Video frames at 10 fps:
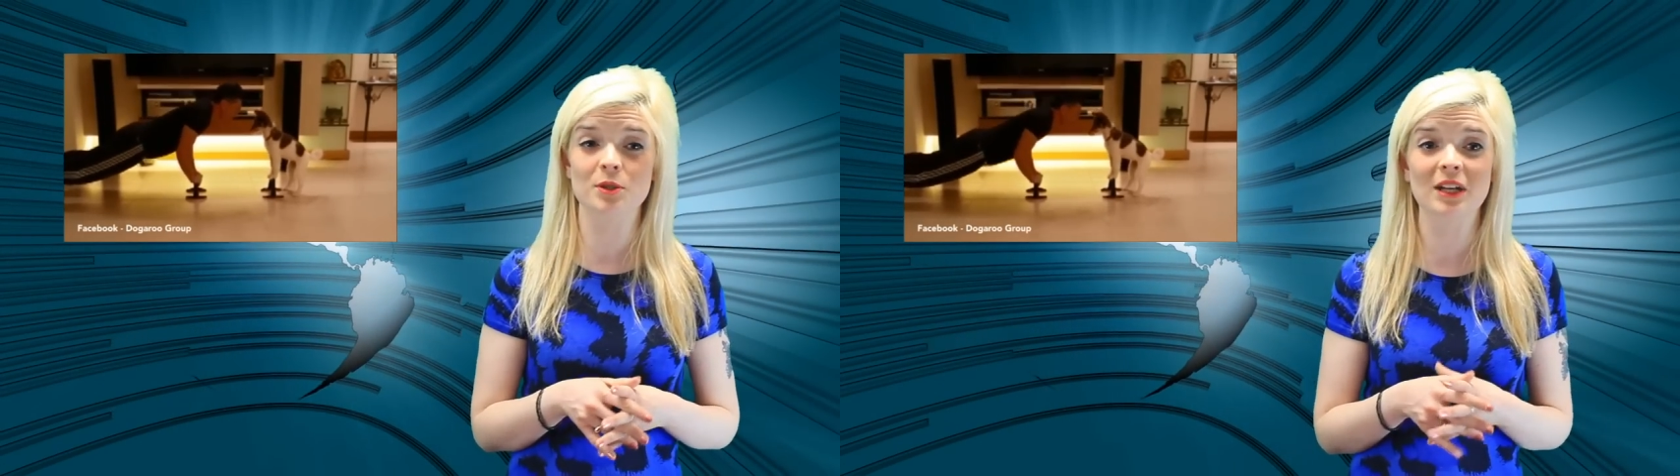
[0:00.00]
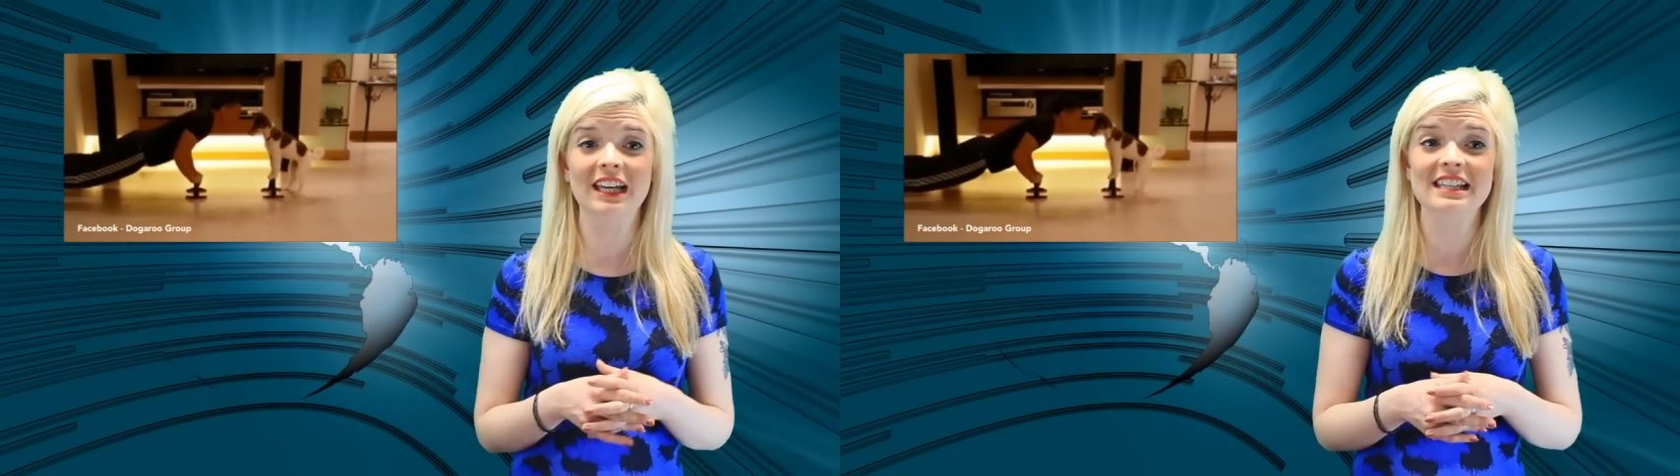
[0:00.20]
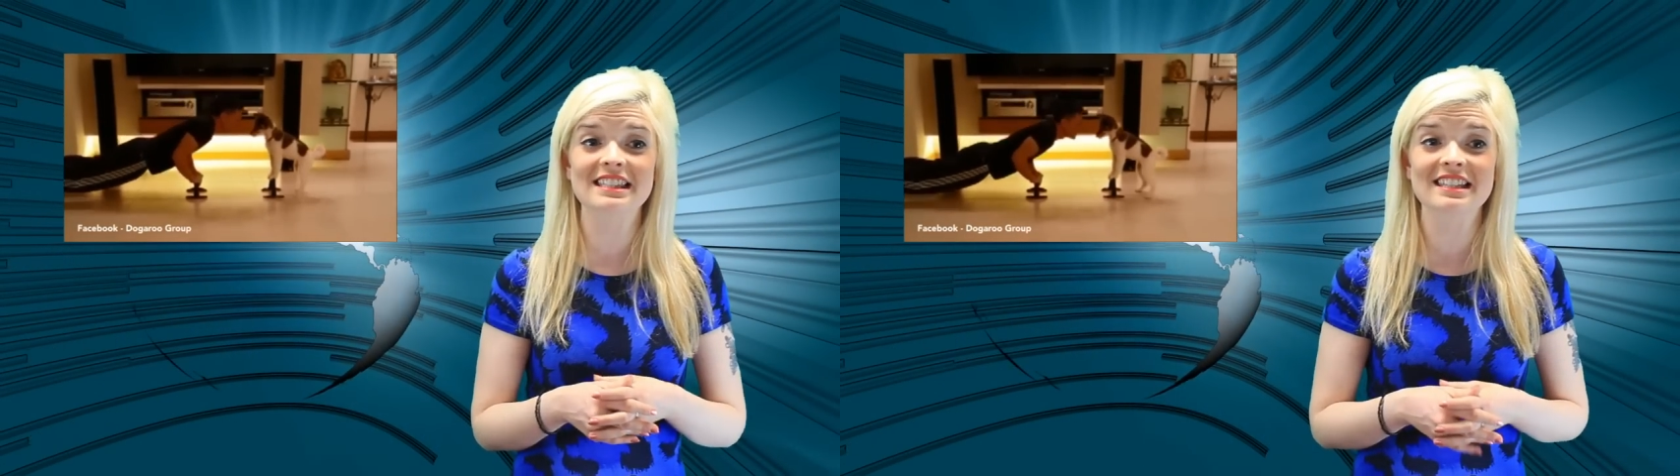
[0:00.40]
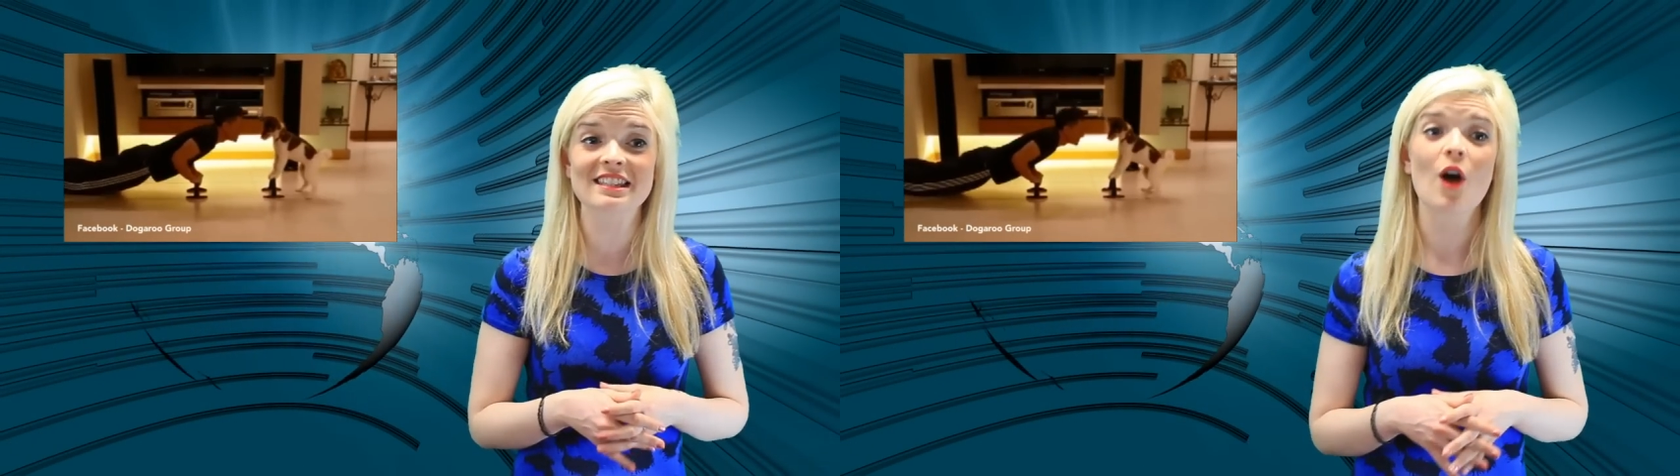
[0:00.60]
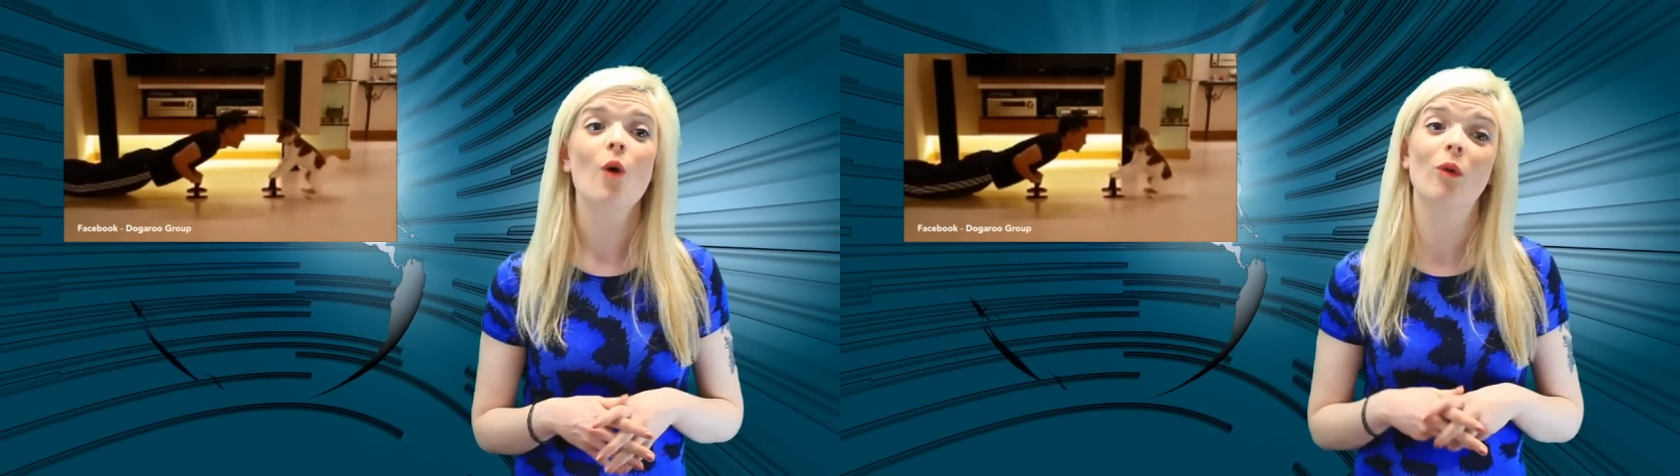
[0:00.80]
between
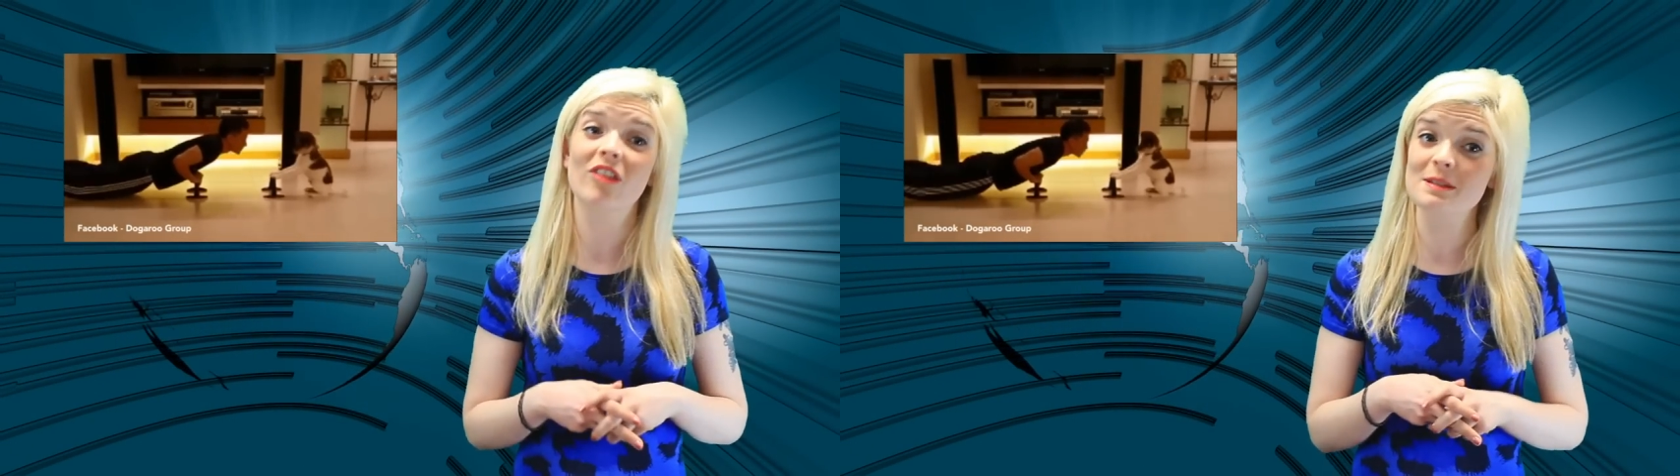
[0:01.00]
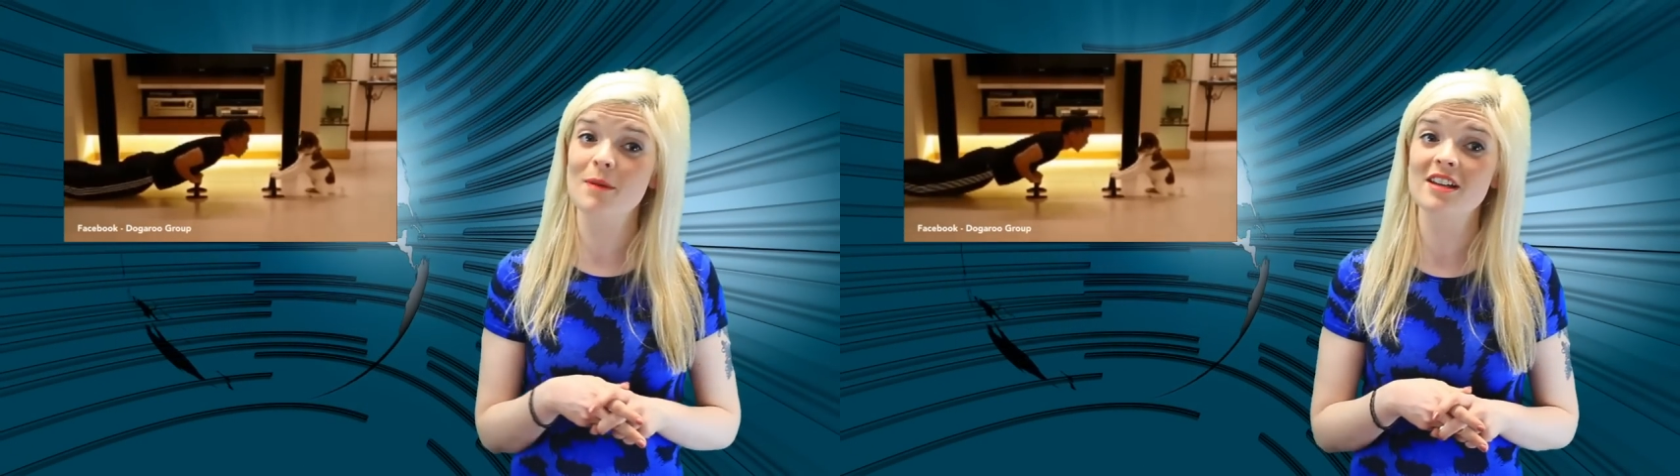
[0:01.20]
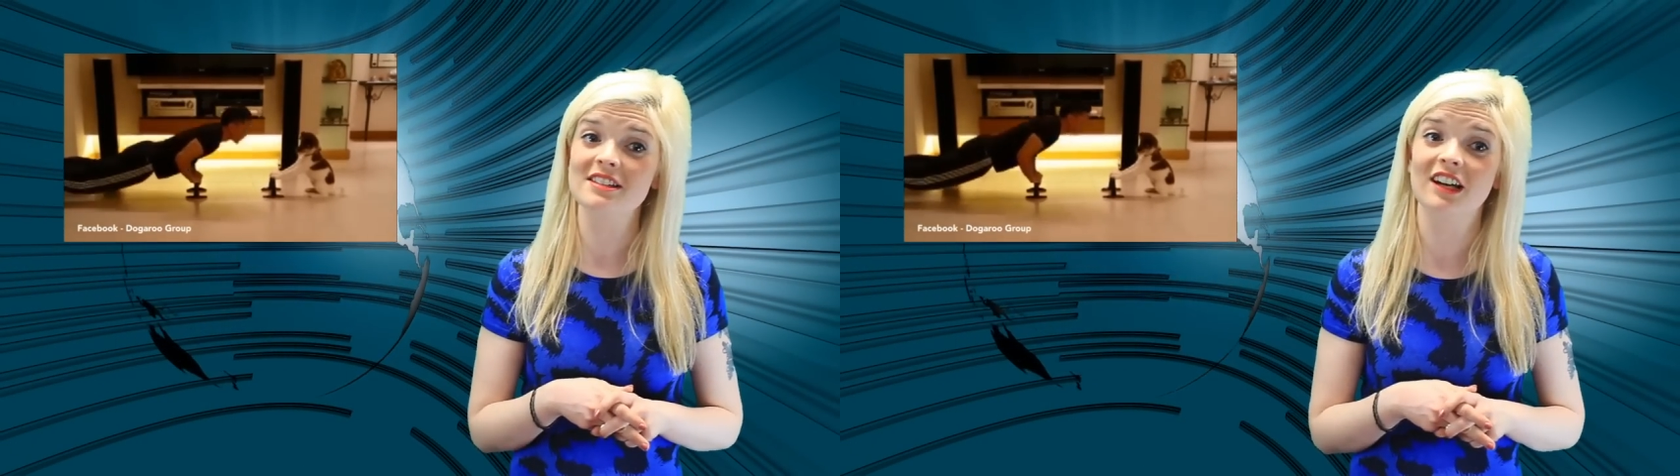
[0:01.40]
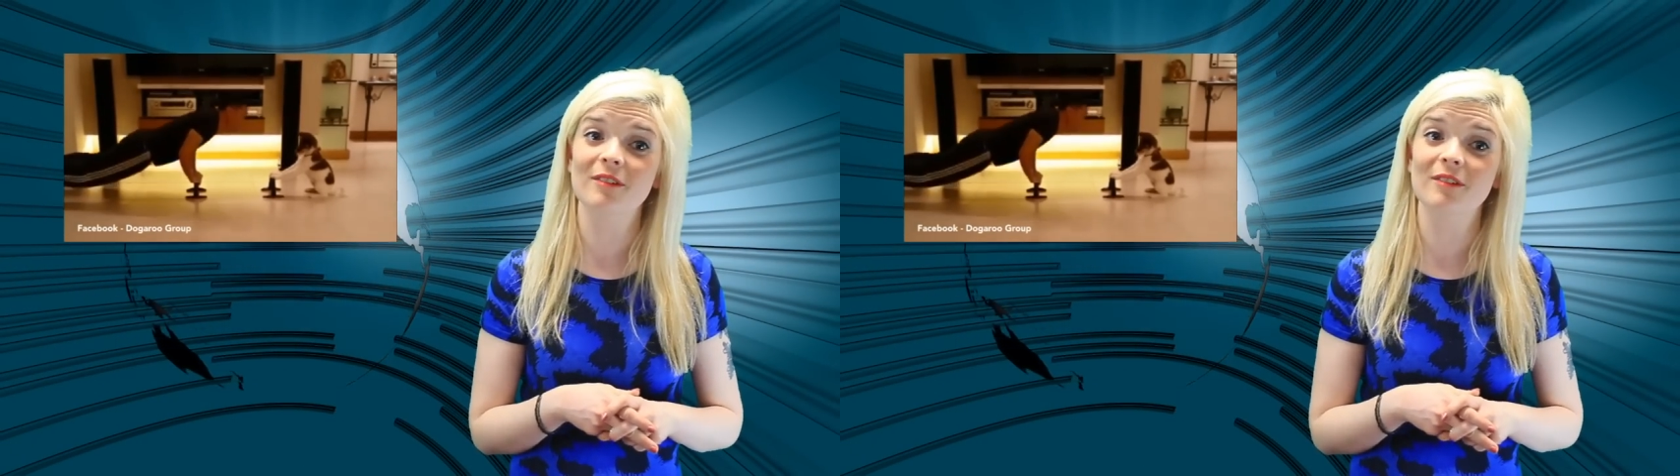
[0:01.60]
kisses with its master,